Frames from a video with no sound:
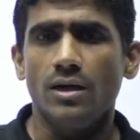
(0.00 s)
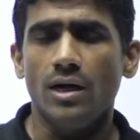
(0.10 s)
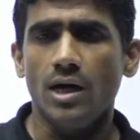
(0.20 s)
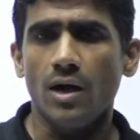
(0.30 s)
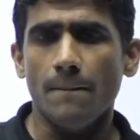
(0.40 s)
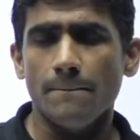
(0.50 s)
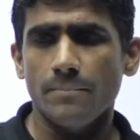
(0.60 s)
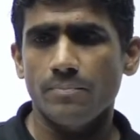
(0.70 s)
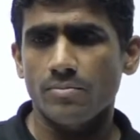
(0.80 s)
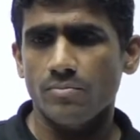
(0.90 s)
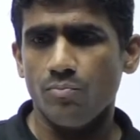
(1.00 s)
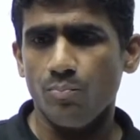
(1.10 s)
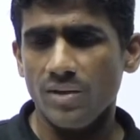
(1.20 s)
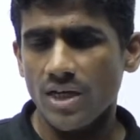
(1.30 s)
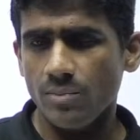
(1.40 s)
uh,
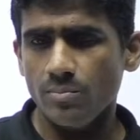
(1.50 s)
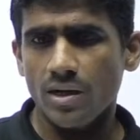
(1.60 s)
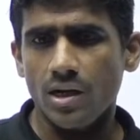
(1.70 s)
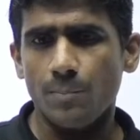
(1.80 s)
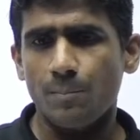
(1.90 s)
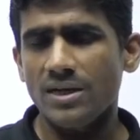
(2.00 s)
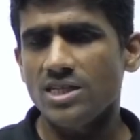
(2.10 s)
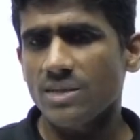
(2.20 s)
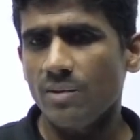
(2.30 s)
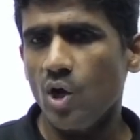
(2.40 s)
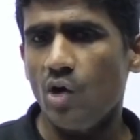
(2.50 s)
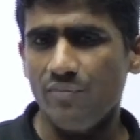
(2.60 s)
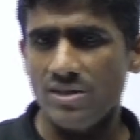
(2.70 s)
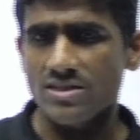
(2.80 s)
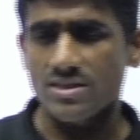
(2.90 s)
become a punishable
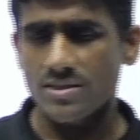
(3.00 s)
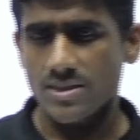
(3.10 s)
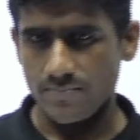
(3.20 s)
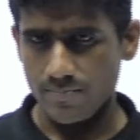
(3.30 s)
offense,